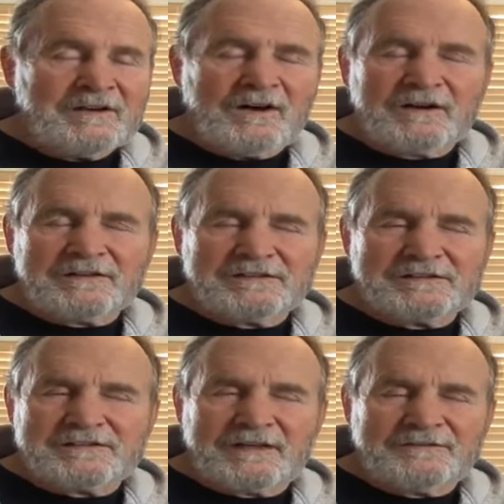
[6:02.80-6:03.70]
Hawkins'
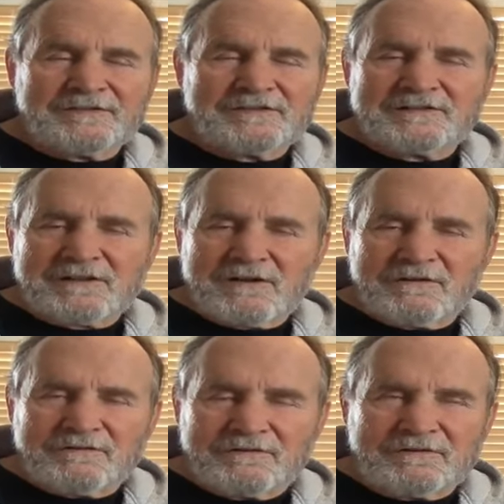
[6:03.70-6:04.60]
stuff is
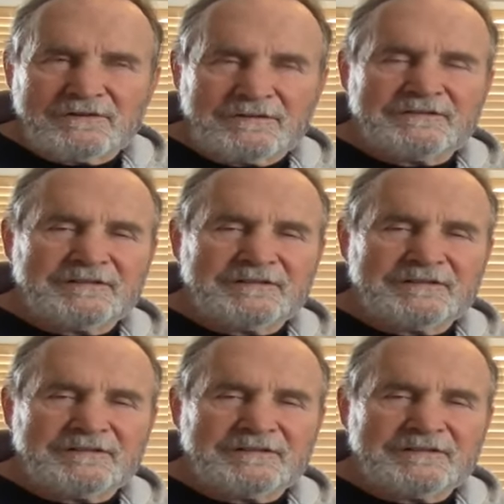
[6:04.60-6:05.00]
so good